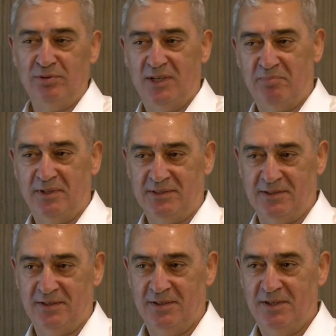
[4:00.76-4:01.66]
Budapest
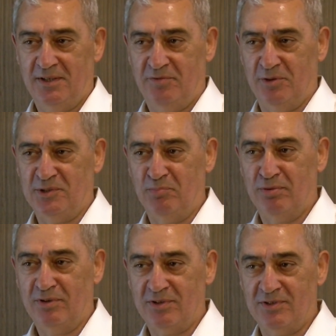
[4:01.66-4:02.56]
for the
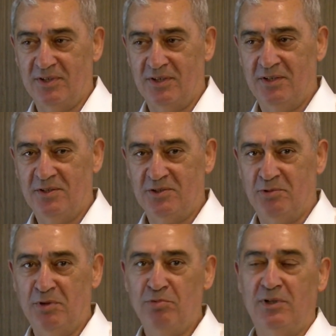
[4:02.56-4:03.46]
boards. So
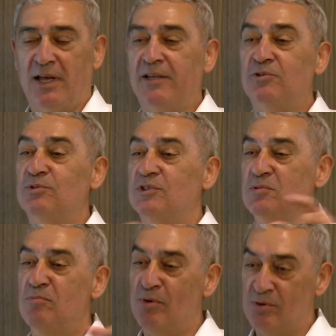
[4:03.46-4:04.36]
we would like to see
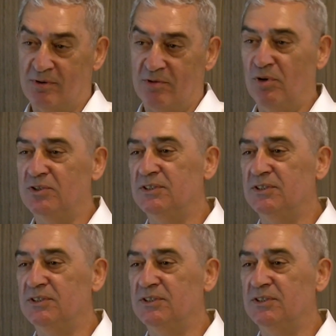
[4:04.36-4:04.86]
more what